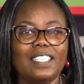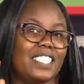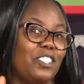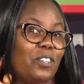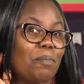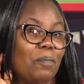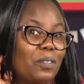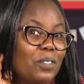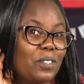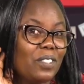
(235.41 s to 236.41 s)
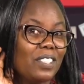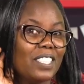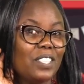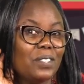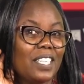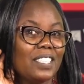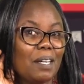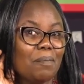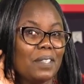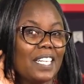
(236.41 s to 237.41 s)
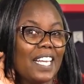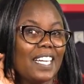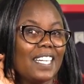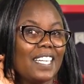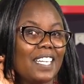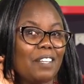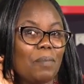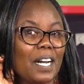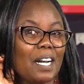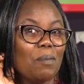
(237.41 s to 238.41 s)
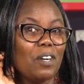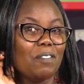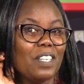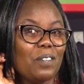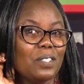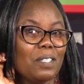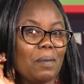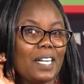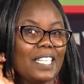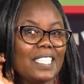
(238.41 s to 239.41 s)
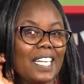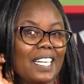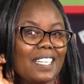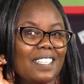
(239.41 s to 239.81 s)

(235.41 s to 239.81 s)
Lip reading: Did you say something like parable of the Good Samaritan?